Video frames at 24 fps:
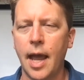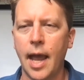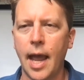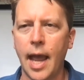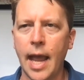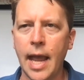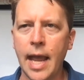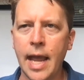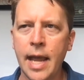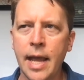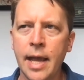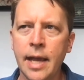
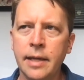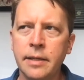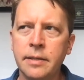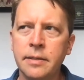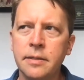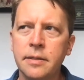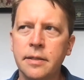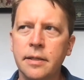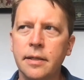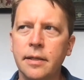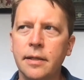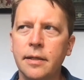
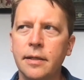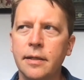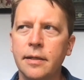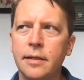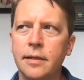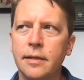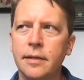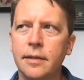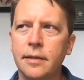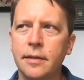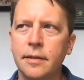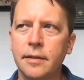And
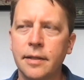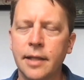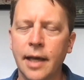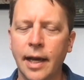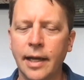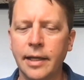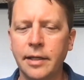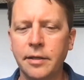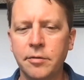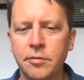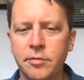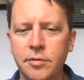
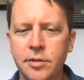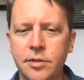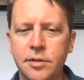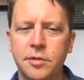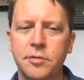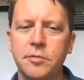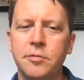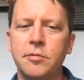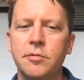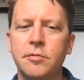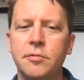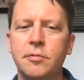that used
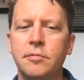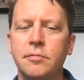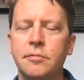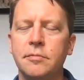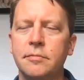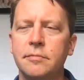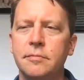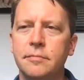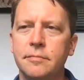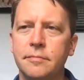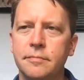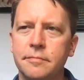to
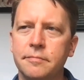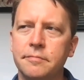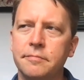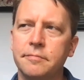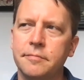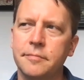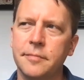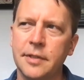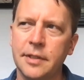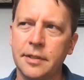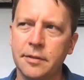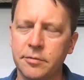
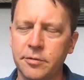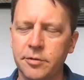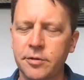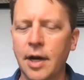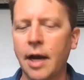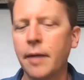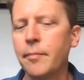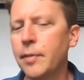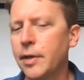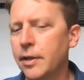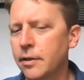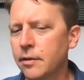
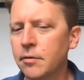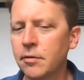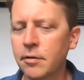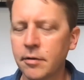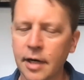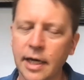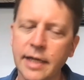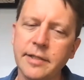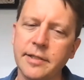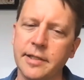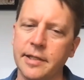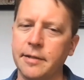drive me a little
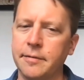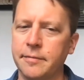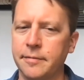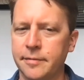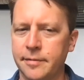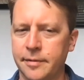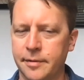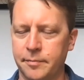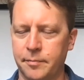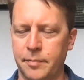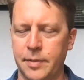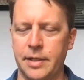crazy,
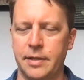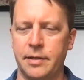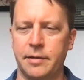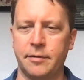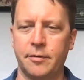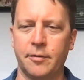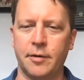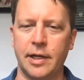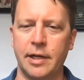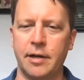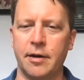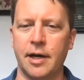to be
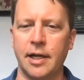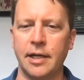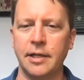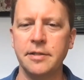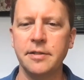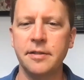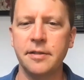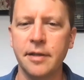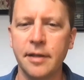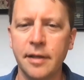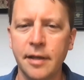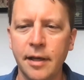quite
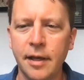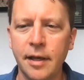honest.